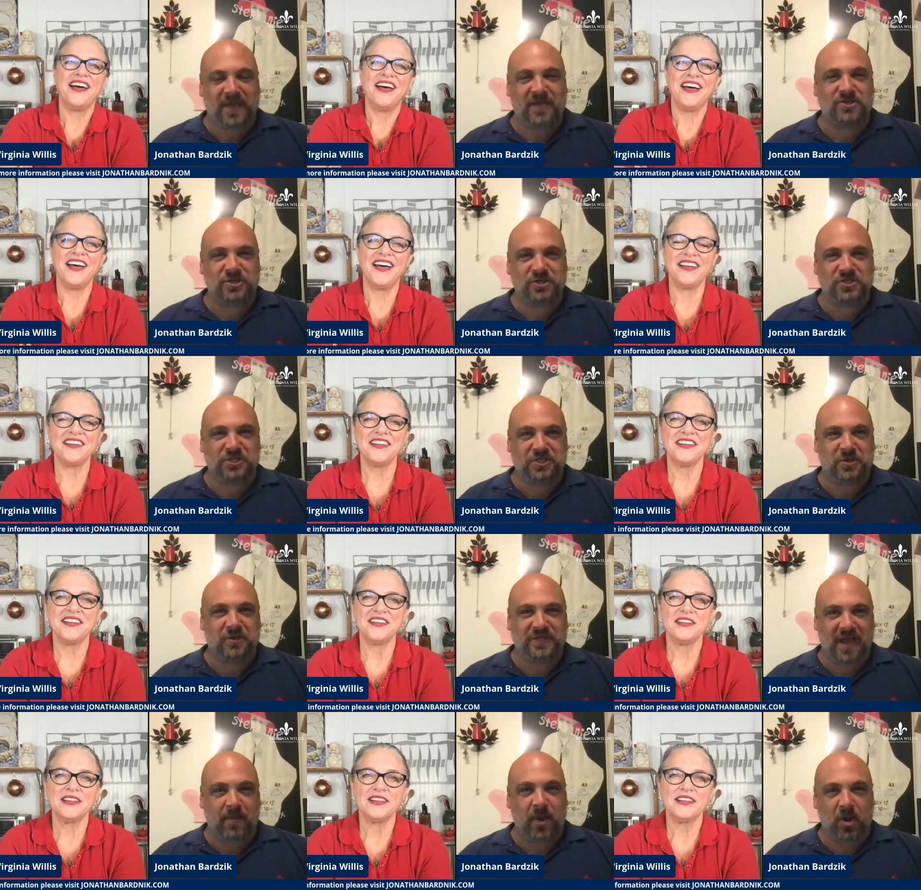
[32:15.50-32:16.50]
Speaker 1: kitchen to do a
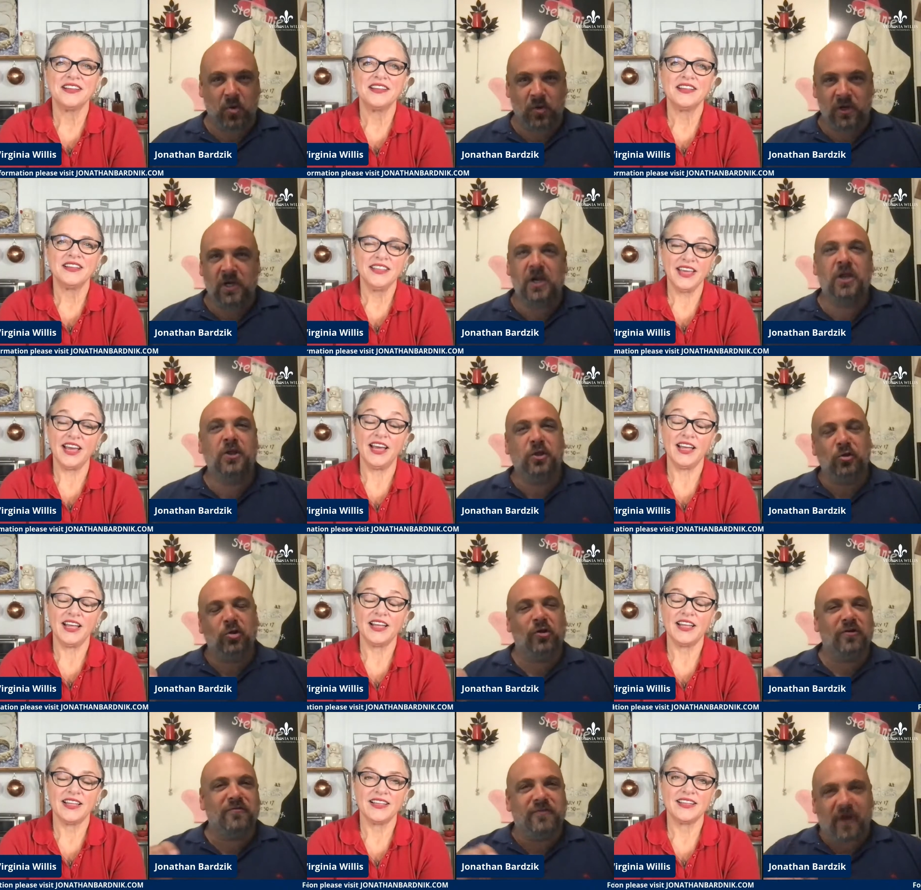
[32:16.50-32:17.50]
demo, yeah. you
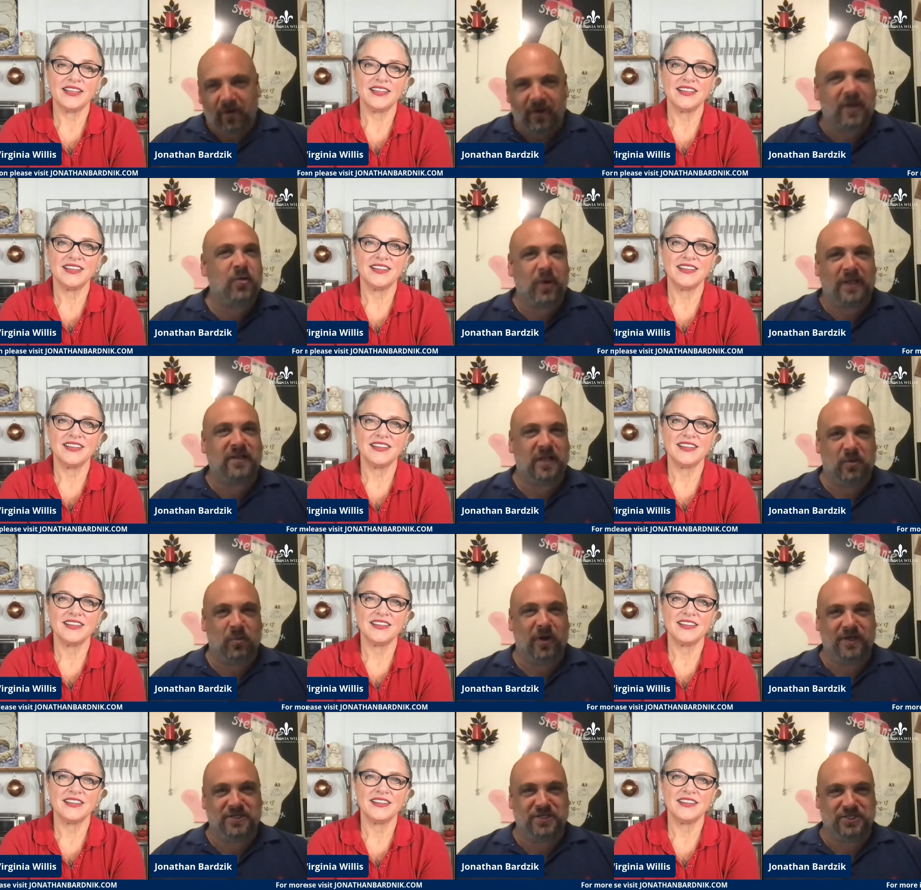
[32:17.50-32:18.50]
learn very quickly
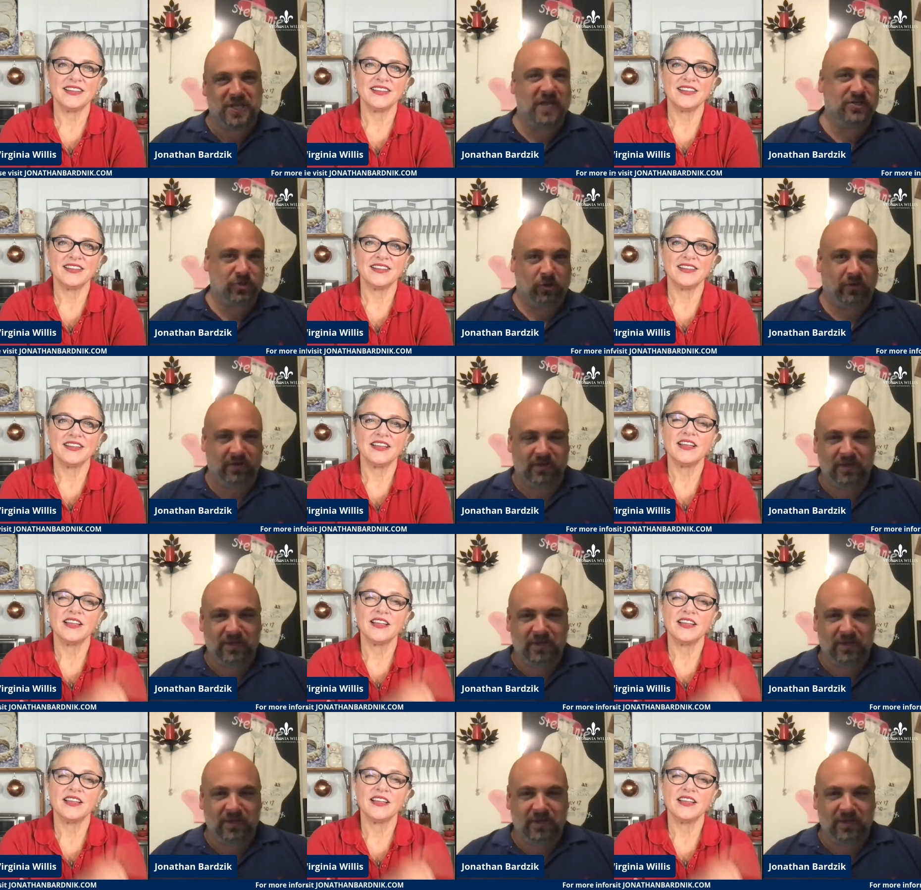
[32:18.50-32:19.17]
what is essential.